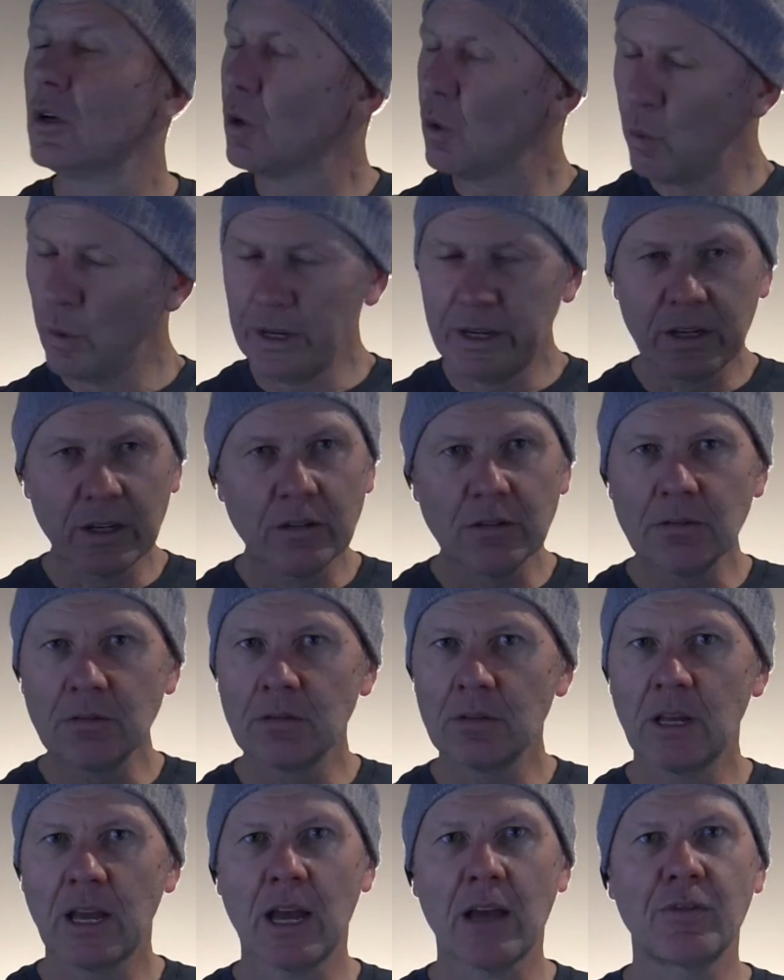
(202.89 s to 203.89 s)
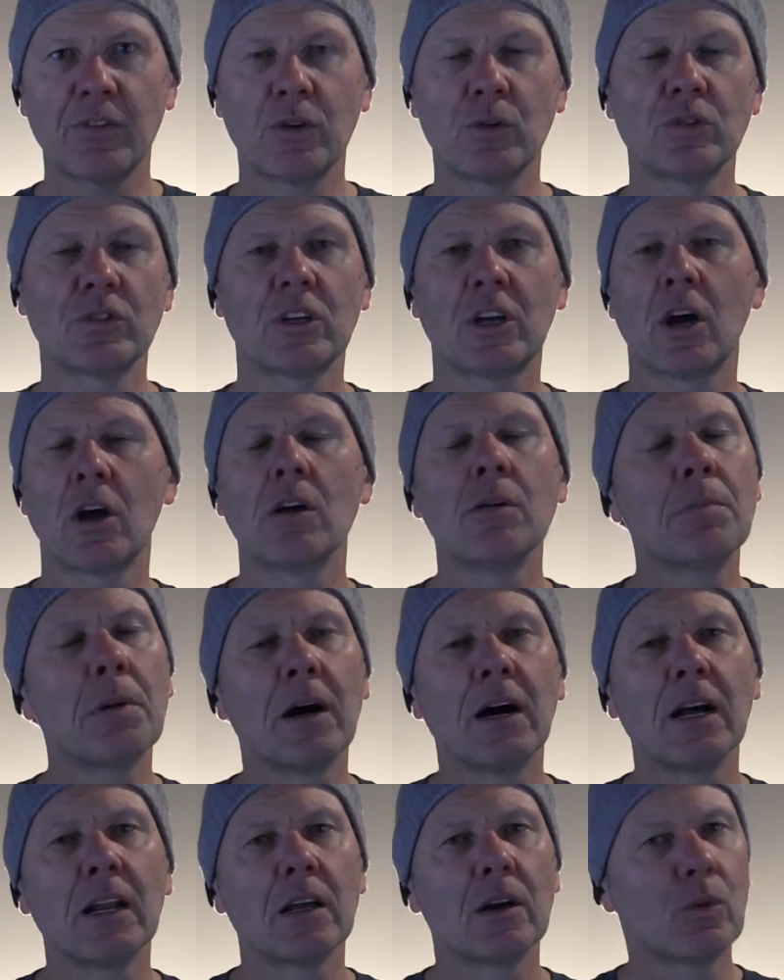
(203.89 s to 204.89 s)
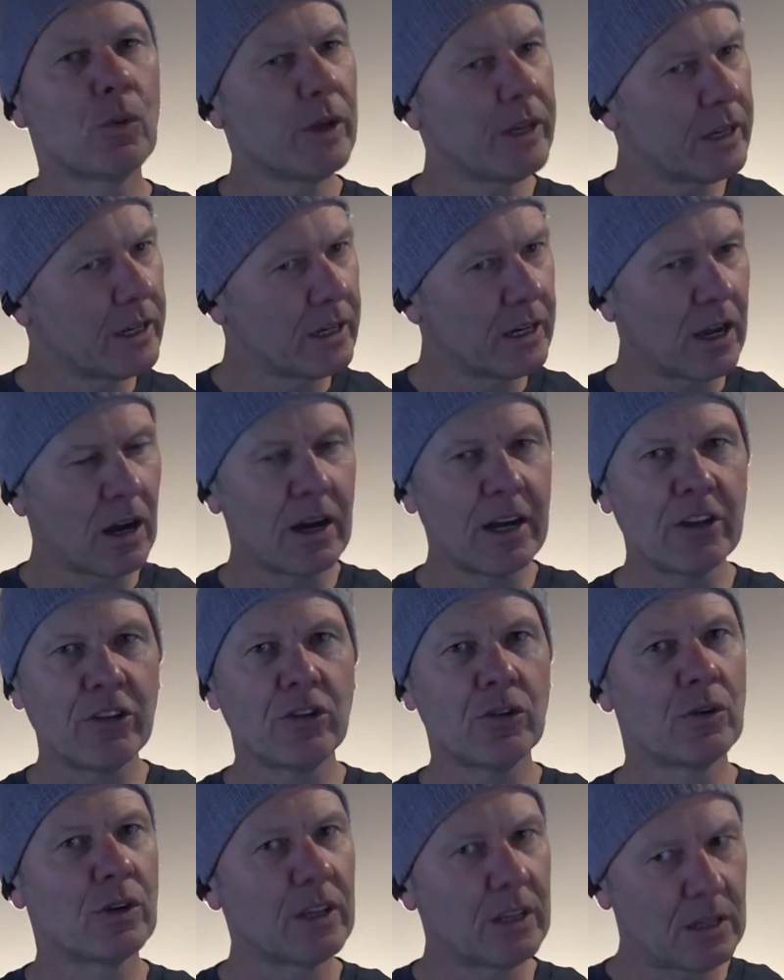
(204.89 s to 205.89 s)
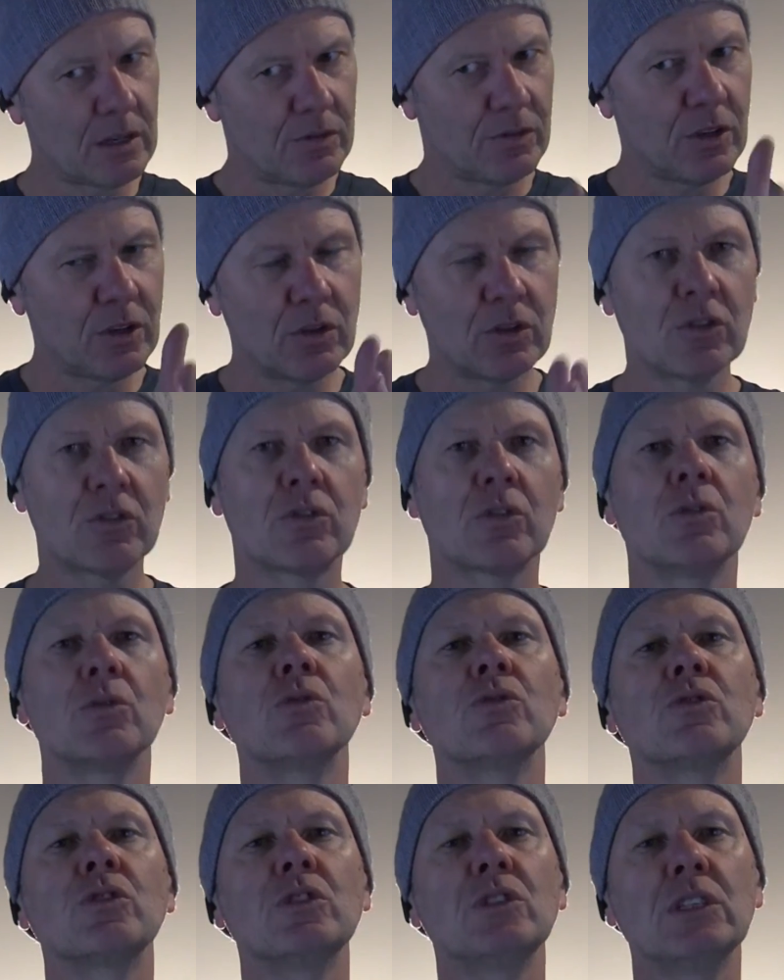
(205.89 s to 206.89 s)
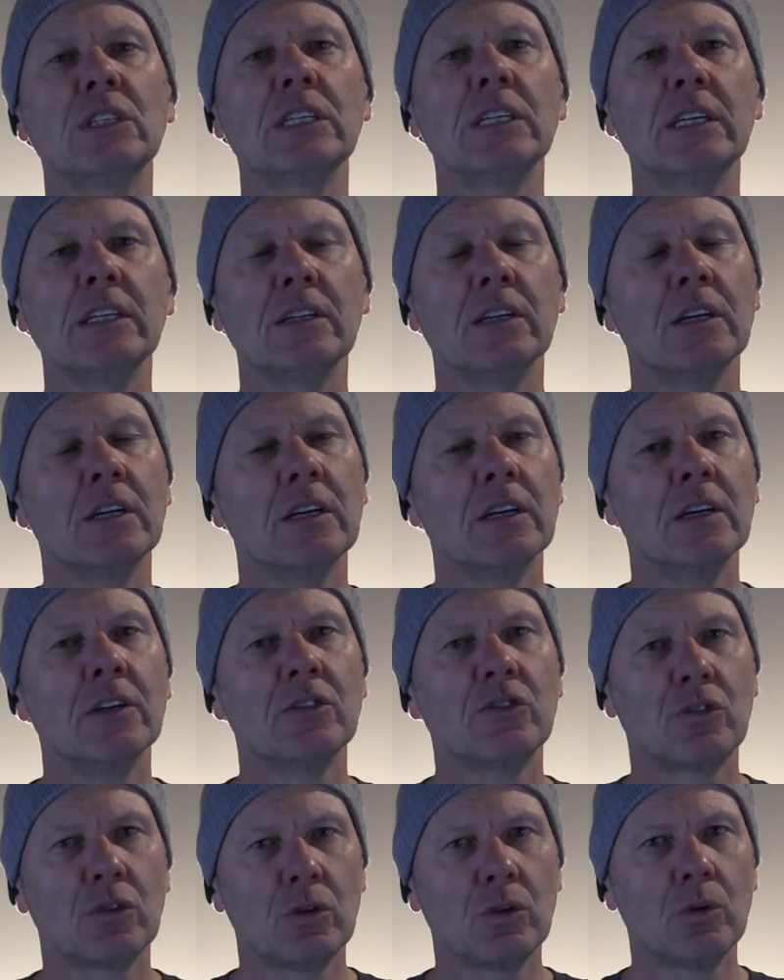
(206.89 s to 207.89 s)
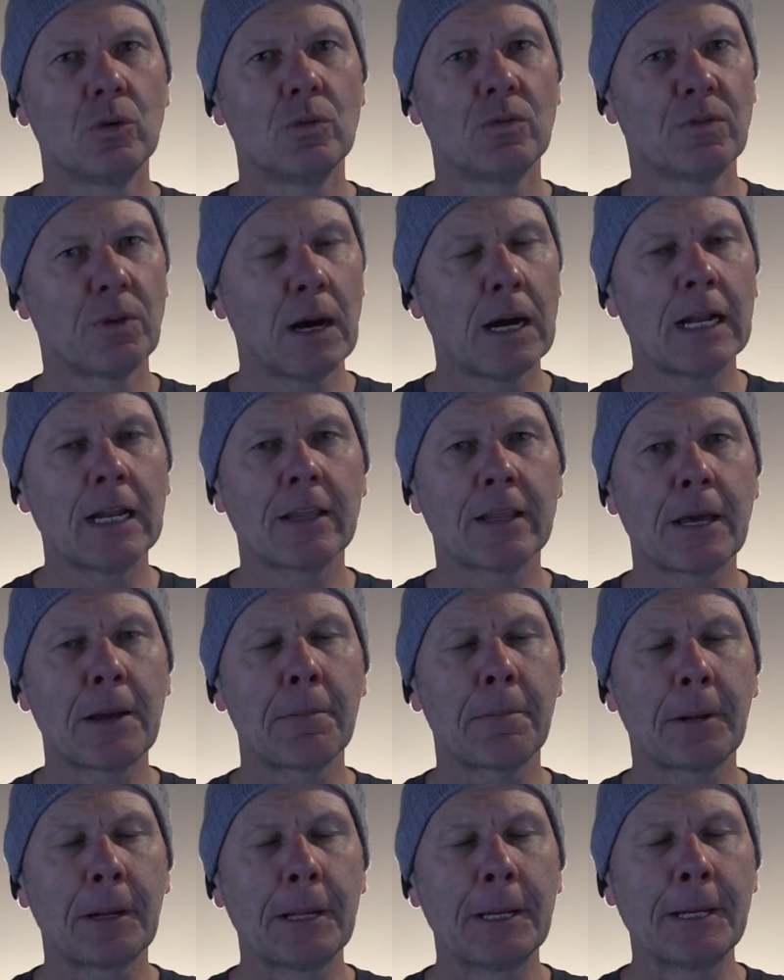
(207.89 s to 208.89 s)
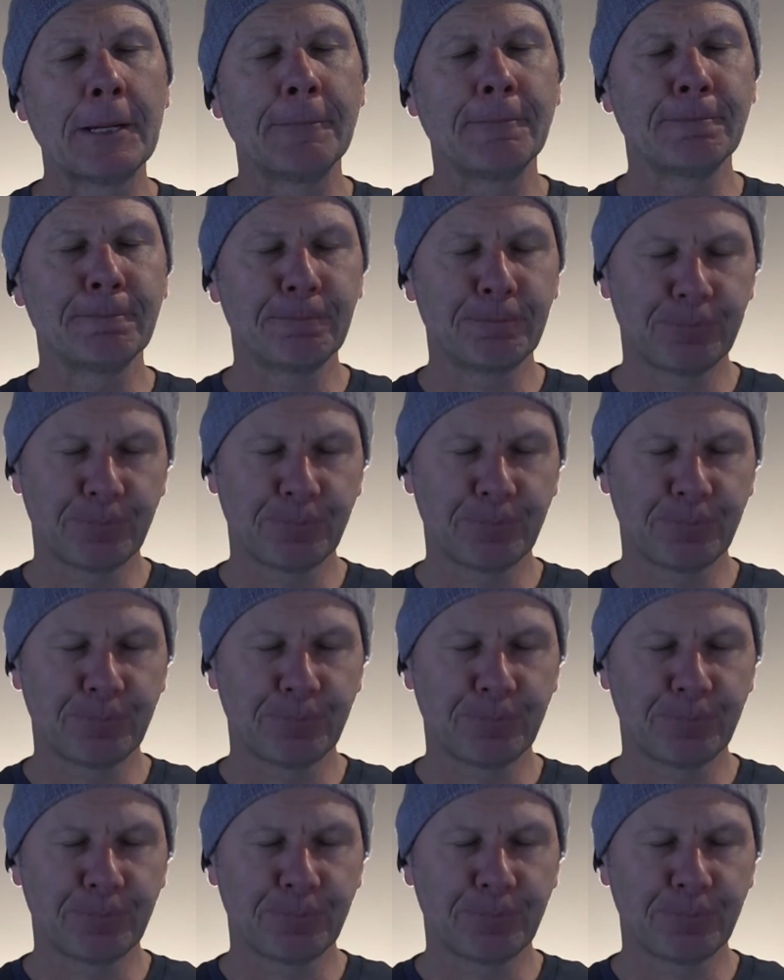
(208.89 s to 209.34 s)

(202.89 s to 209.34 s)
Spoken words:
We can have you as a co-pilot. We can guide you and give you the tools you need to pilot that plane.